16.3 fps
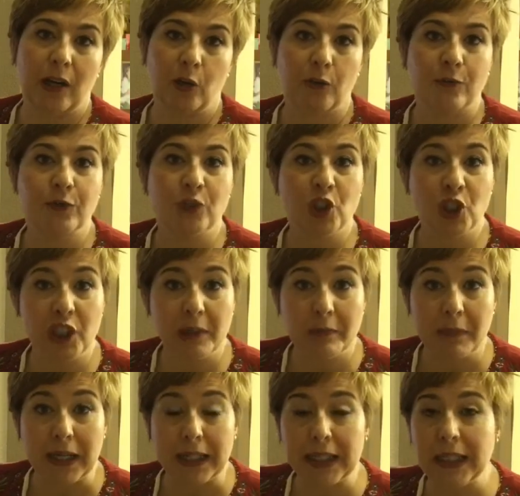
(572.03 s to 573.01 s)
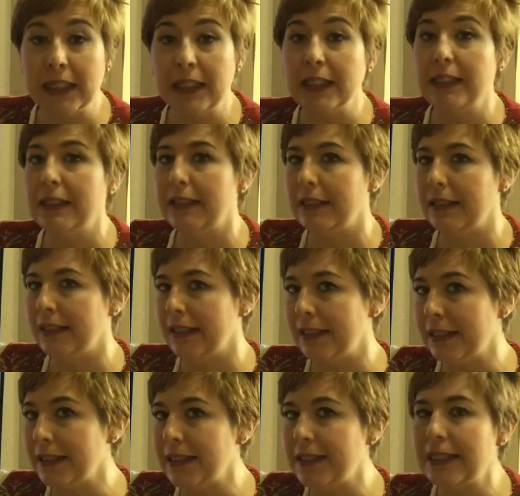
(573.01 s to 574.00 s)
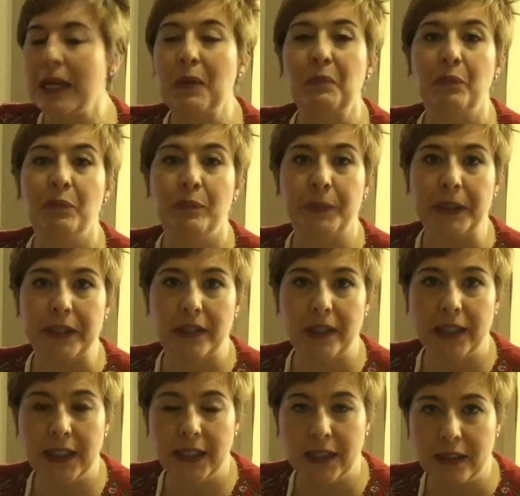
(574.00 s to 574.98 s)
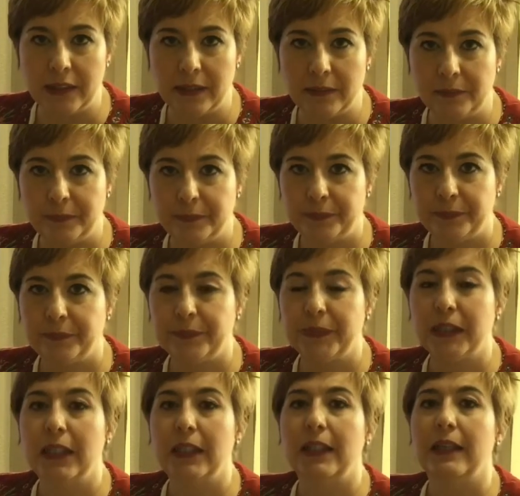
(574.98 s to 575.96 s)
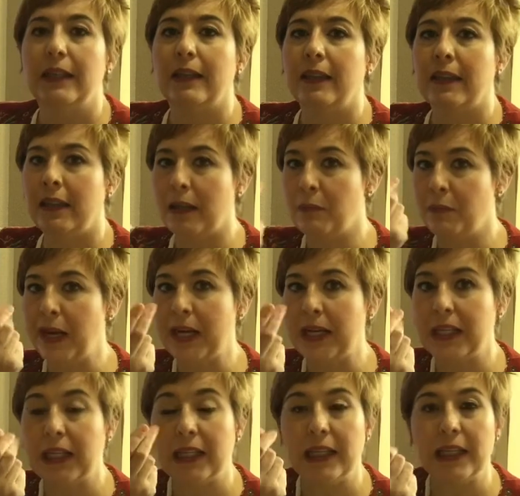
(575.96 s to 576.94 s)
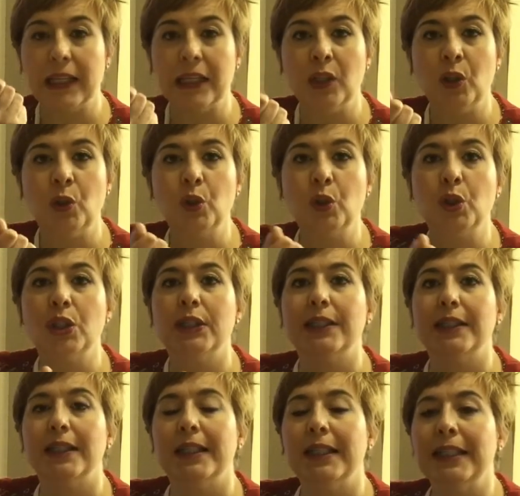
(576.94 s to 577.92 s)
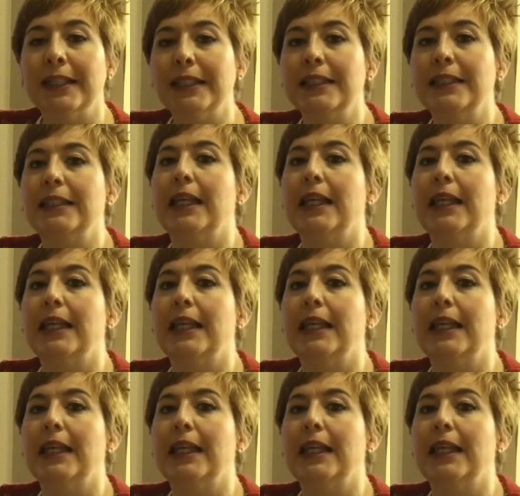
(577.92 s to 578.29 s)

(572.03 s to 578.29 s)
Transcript: of Germany is Berlin. The money they use is